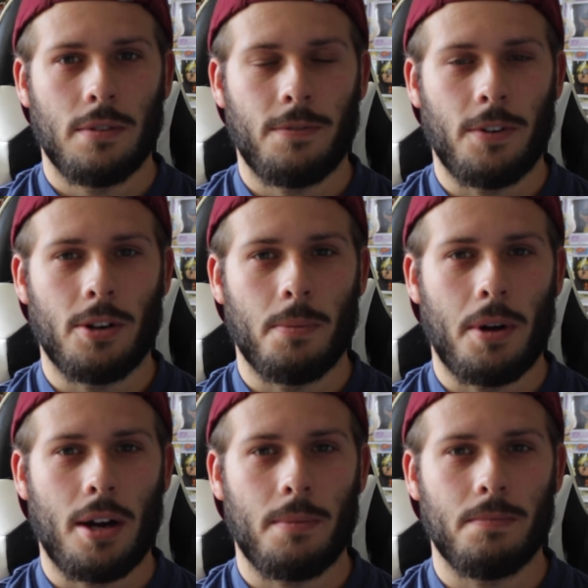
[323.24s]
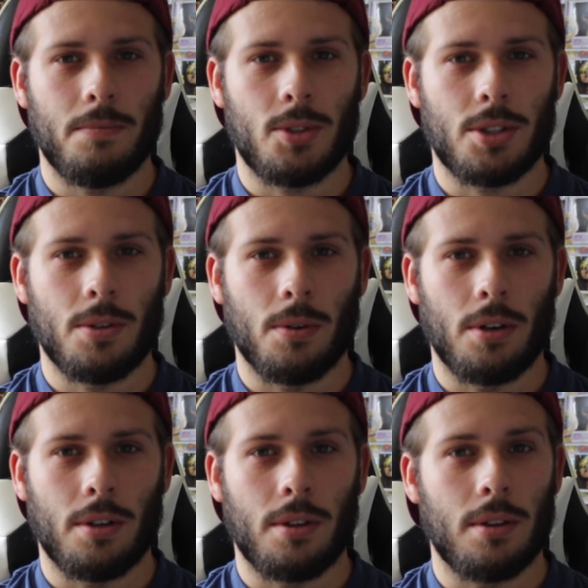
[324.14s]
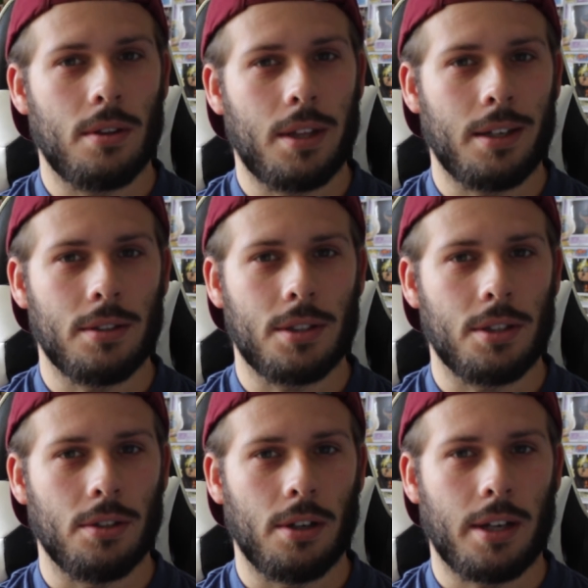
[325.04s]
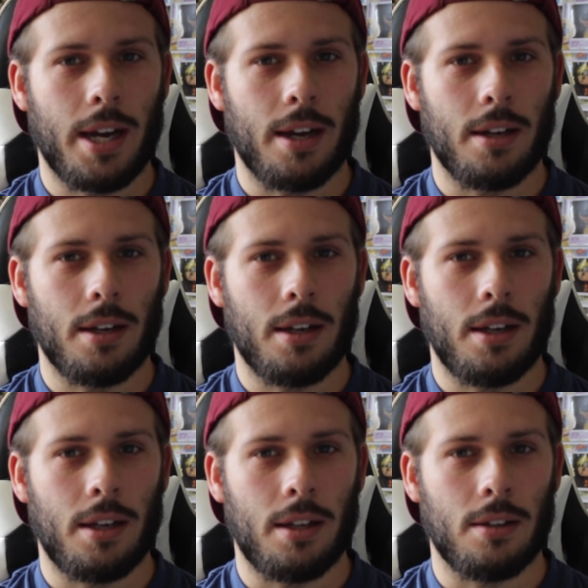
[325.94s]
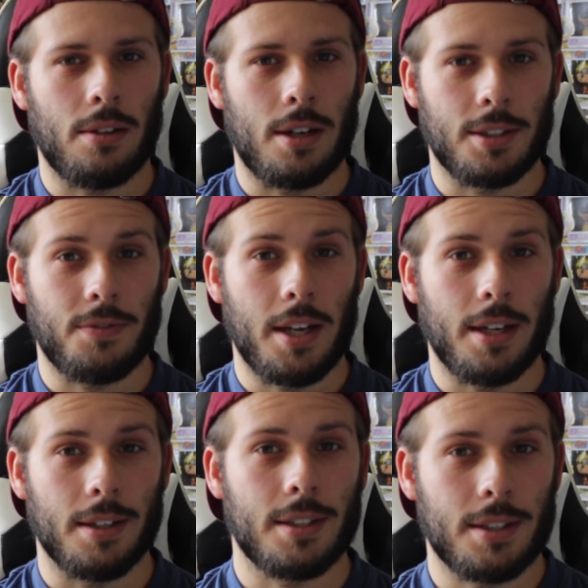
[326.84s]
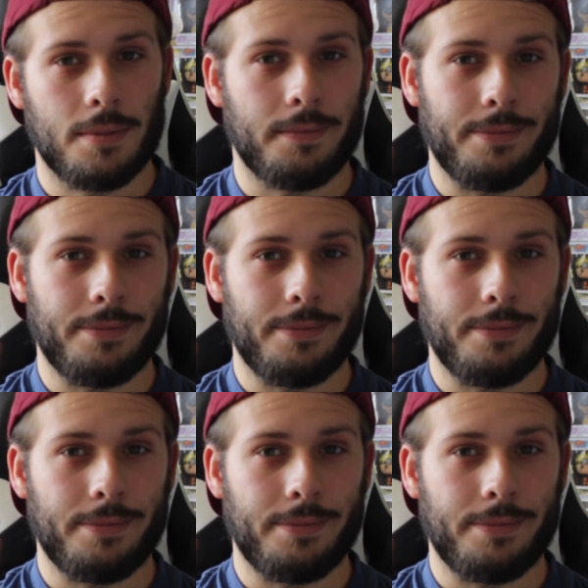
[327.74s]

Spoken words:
Funko Pop store things to look at in Las Vegas.